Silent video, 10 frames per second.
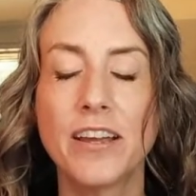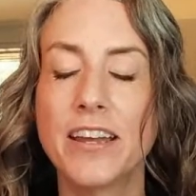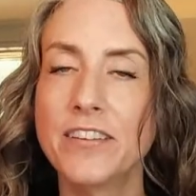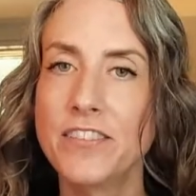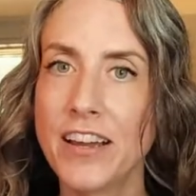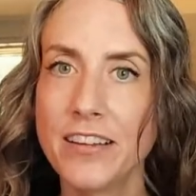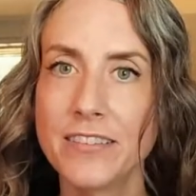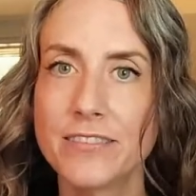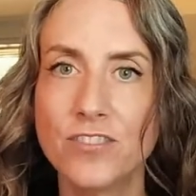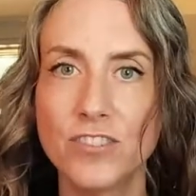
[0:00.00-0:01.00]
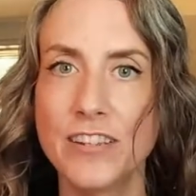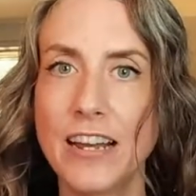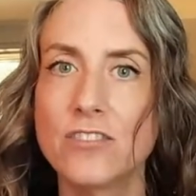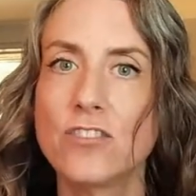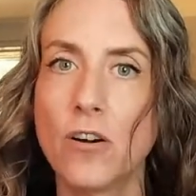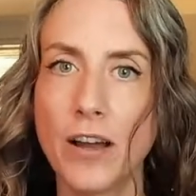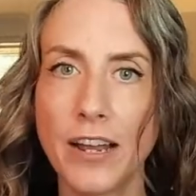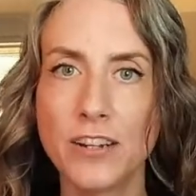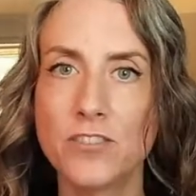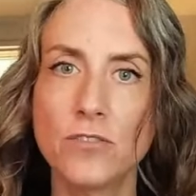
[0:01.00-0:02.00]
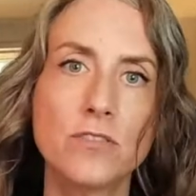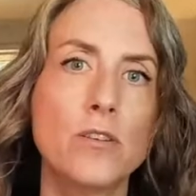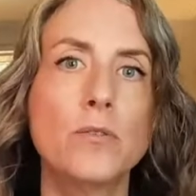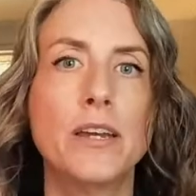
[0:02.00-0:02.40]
in yet, go ahead and do so.